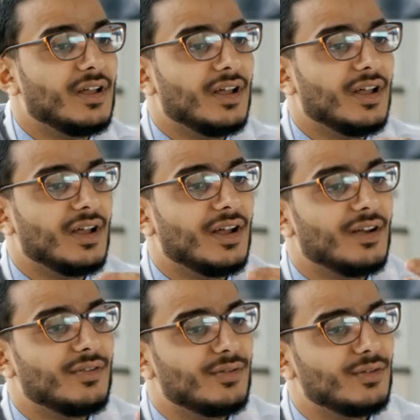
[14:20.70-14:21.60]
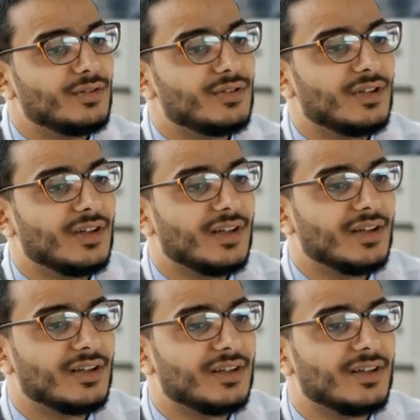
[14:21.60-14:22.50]
know that as an expat, the health
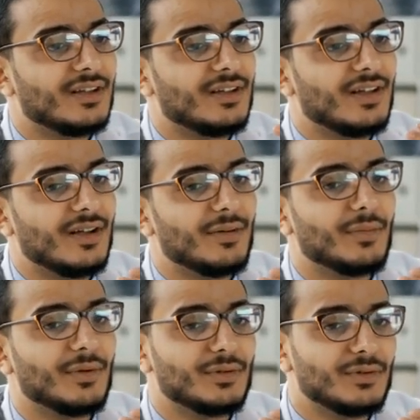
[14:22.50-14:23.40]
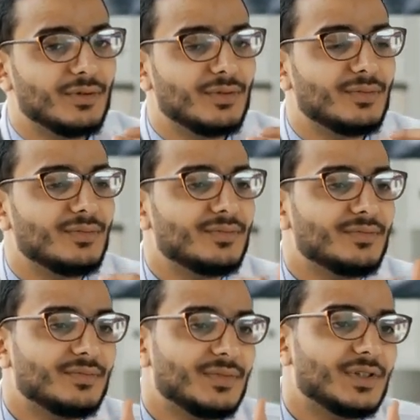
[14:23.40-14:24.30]
cover is serious stuff, and you're going
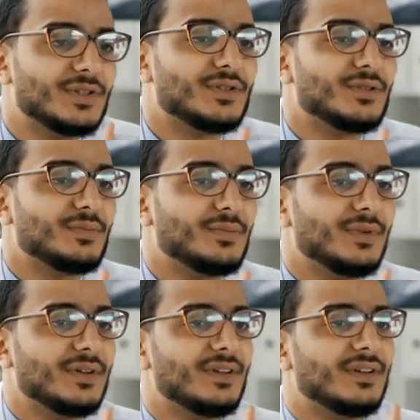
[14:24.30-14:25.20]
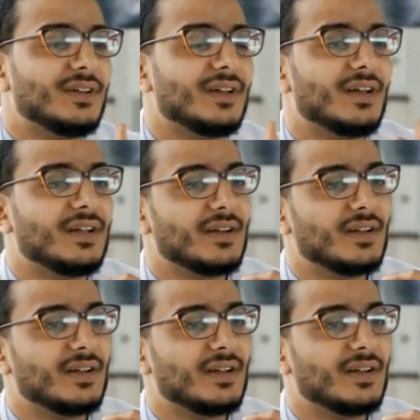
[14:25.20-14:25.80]
to be looking at your health cover